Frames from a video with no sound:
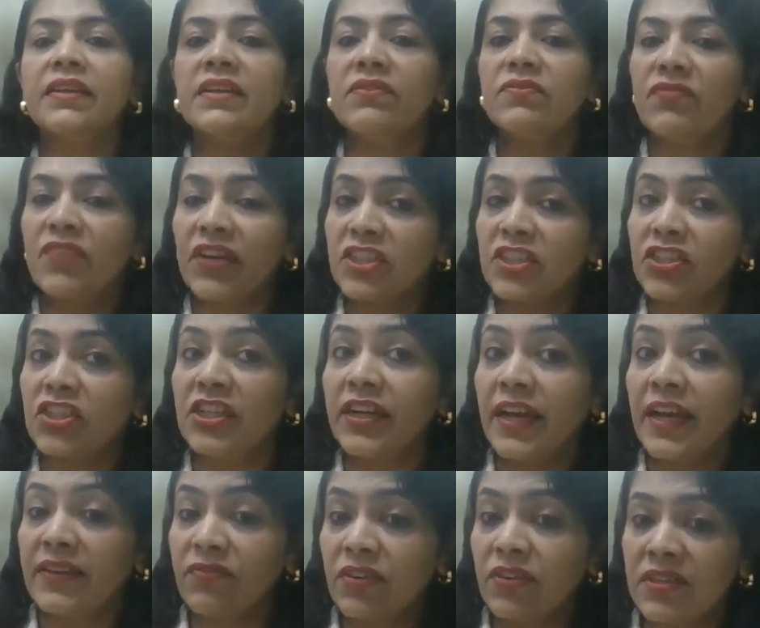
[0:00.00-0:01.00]
infection
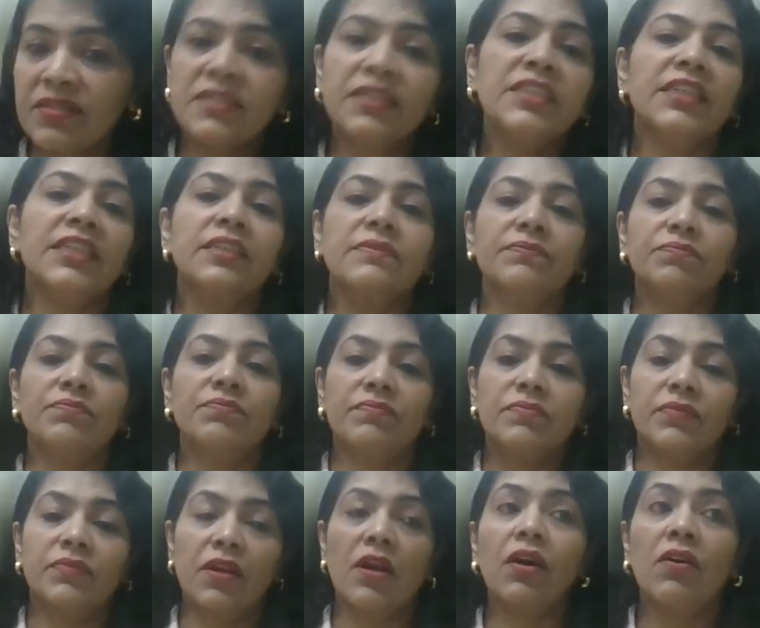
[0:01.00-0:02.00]
diversity
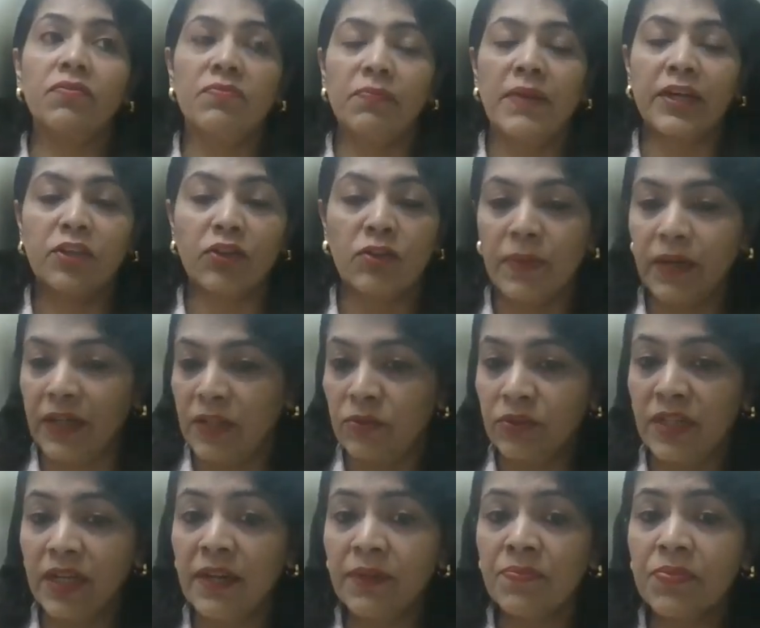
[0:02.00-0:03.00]
of
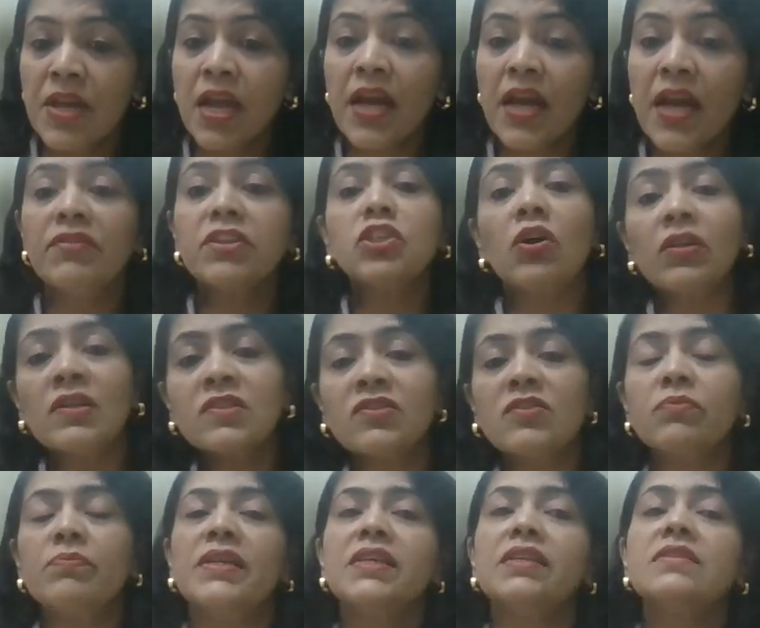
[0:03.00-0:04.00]
microbiota, which also
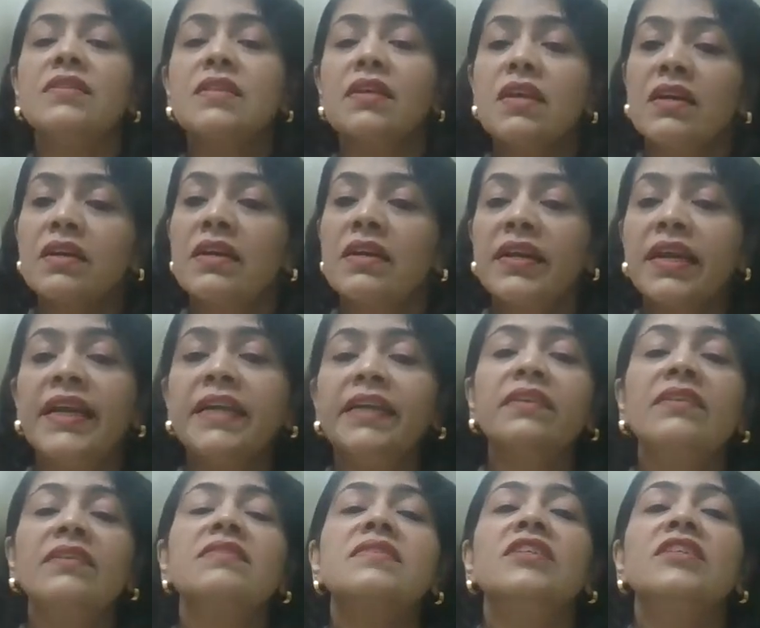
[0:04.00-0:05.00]
means
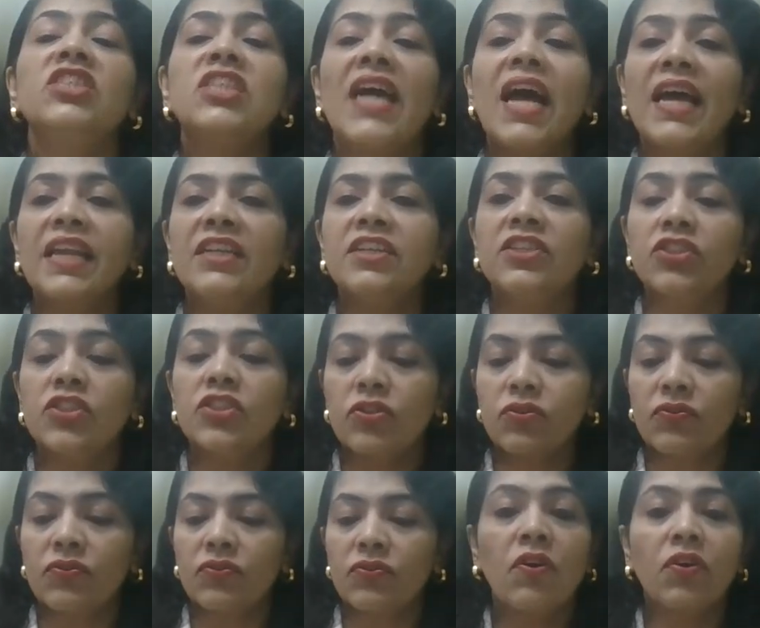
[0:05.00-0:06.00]
greater is the challenge
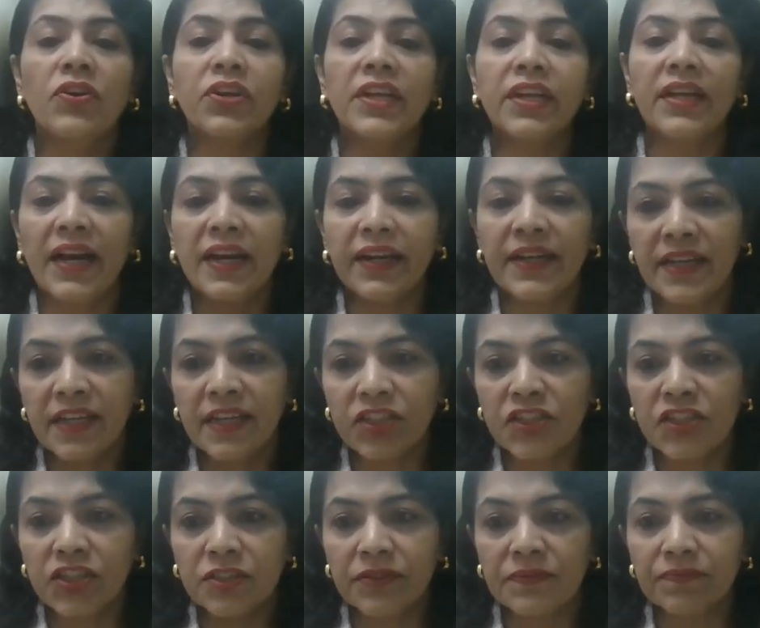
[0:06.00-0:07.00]
for
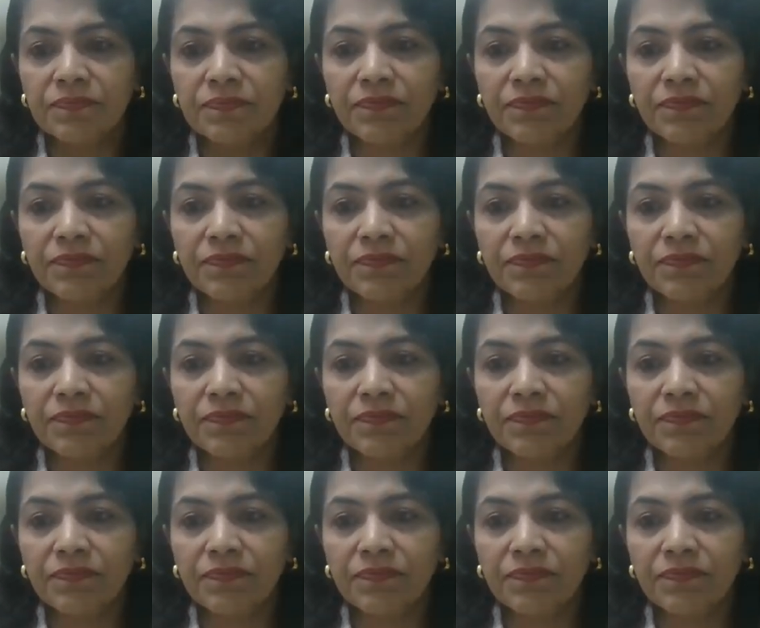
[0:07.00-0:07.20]
eradication.